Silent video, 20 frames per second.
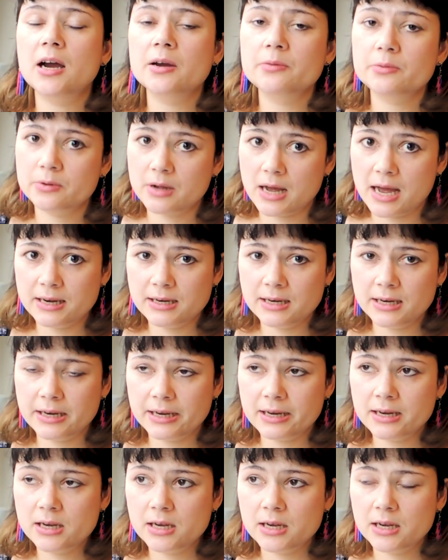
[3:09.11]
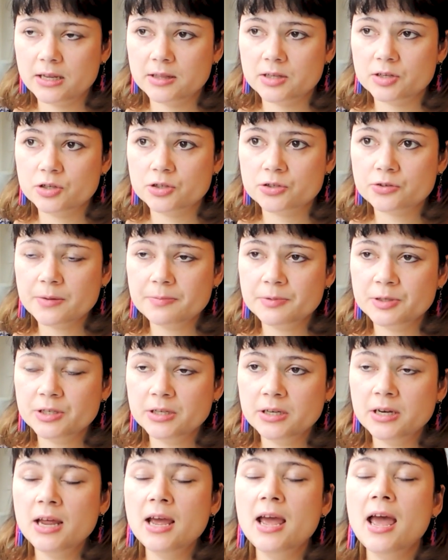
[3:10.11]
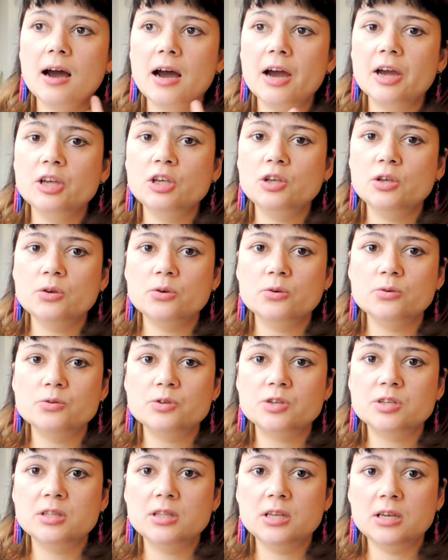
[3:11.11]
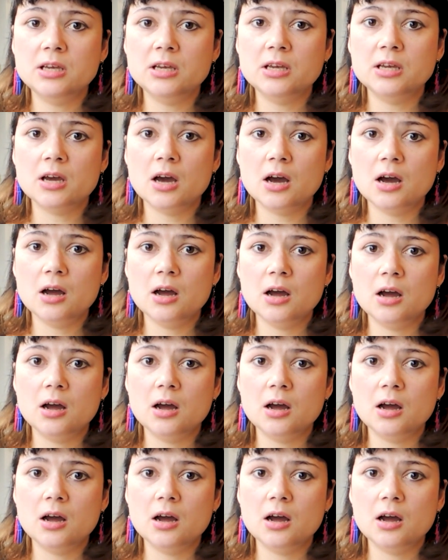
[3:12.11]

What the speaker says: I will add a link in the description. I use the